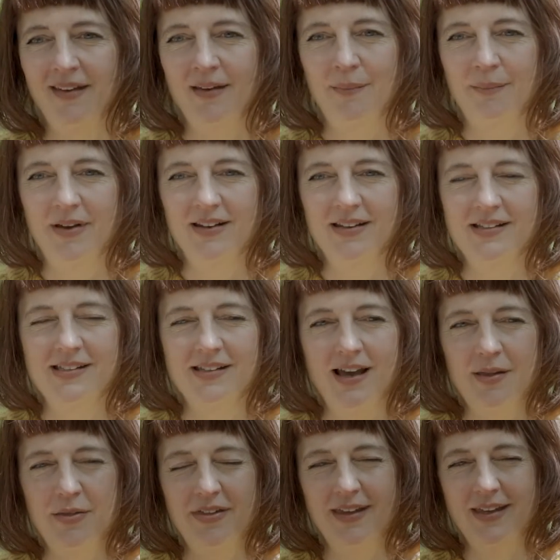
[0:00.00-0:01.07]
But I
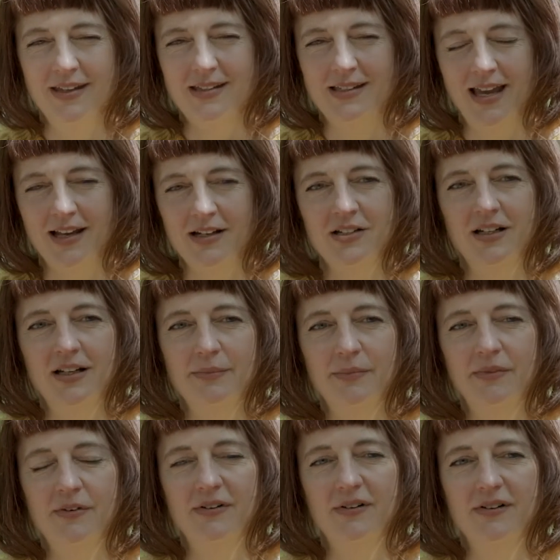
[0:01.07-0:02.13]
think it's actually
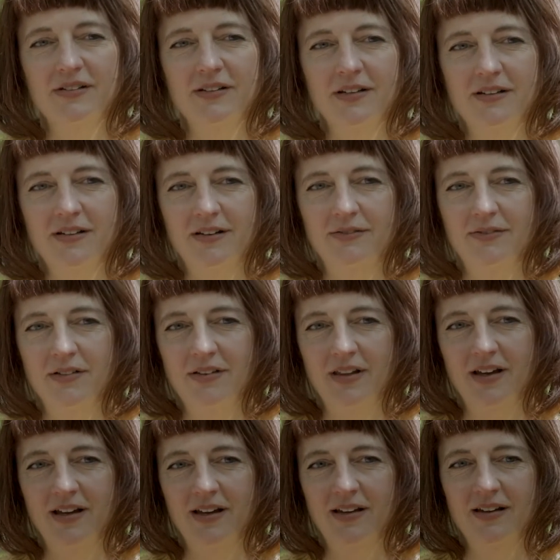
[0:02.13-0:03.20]
more to do with
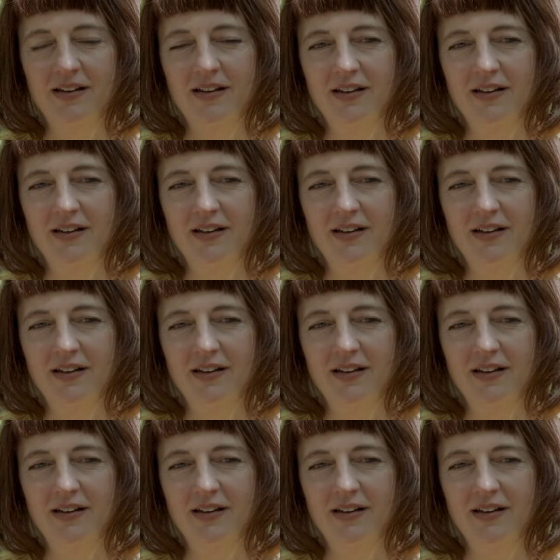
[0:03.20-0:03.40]
the